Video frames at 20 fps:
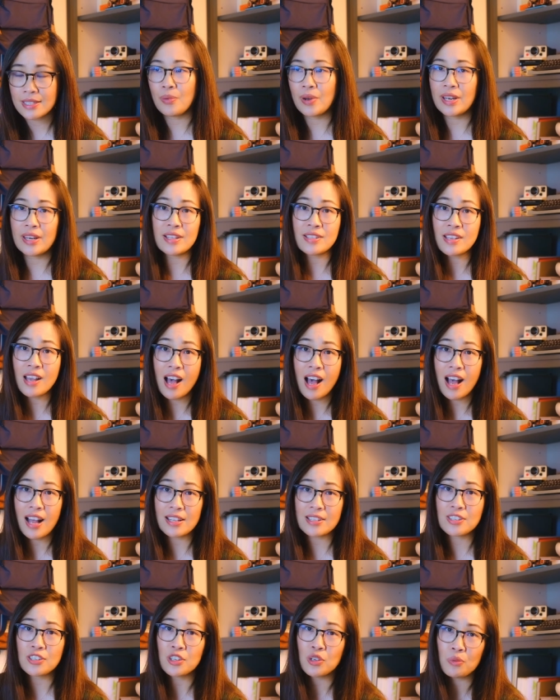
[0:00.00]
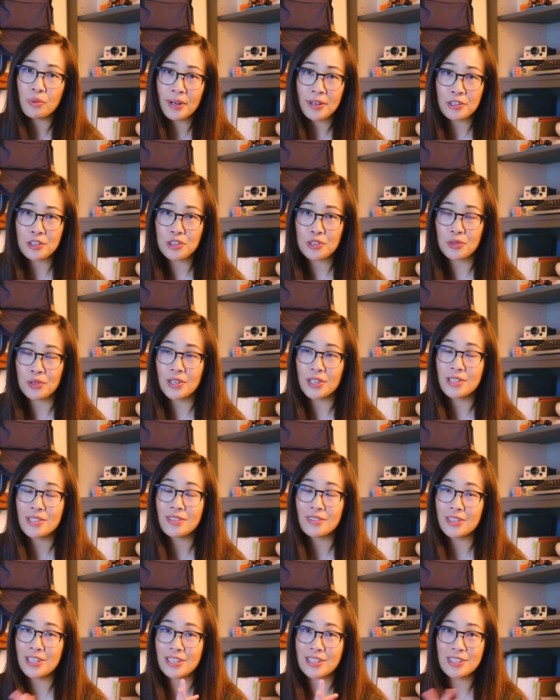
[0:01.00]
but it's hot hot, so you wear shorts.
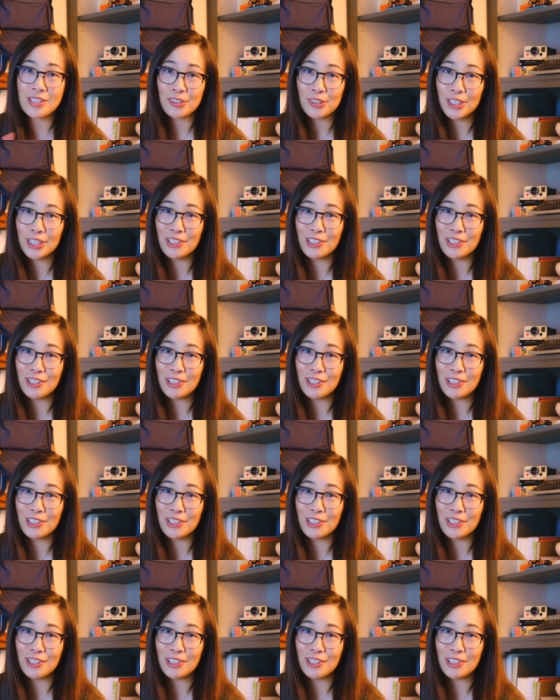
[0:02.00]
So he's still a